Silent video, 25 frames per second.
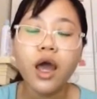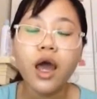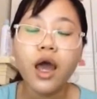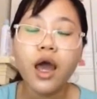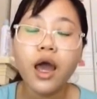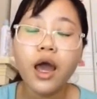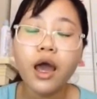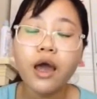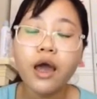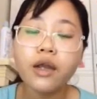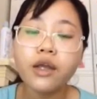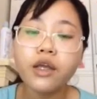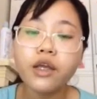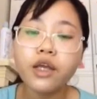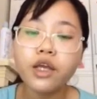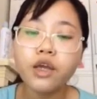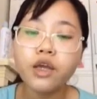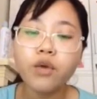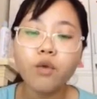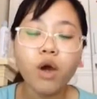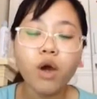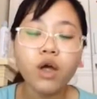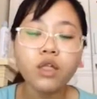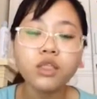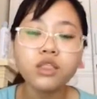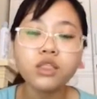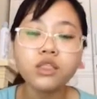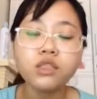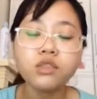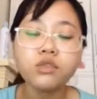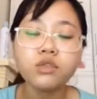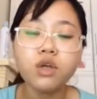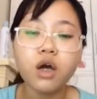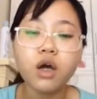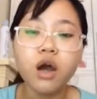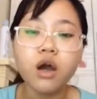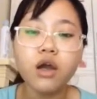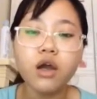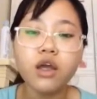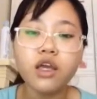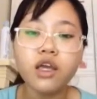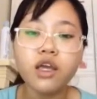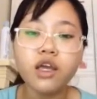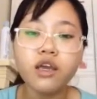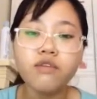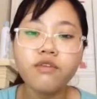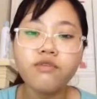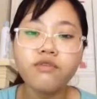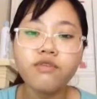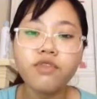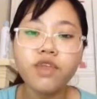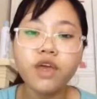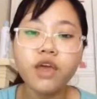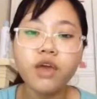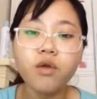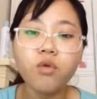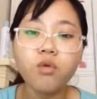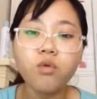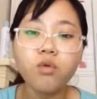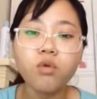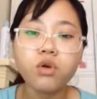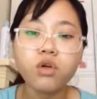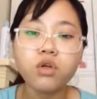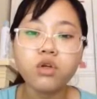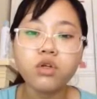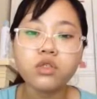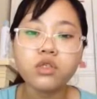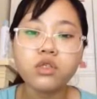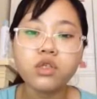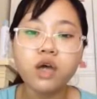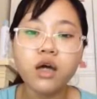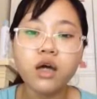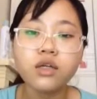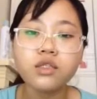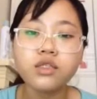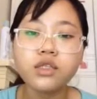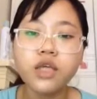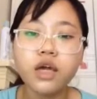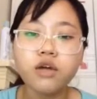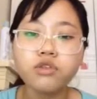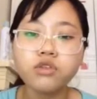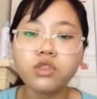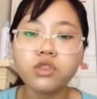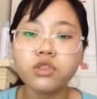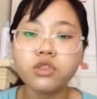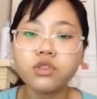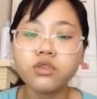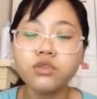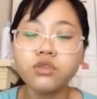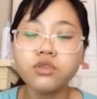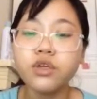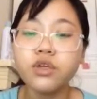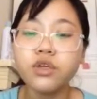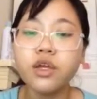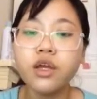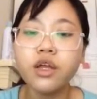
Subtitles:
and he wanted to know if they were on sale too.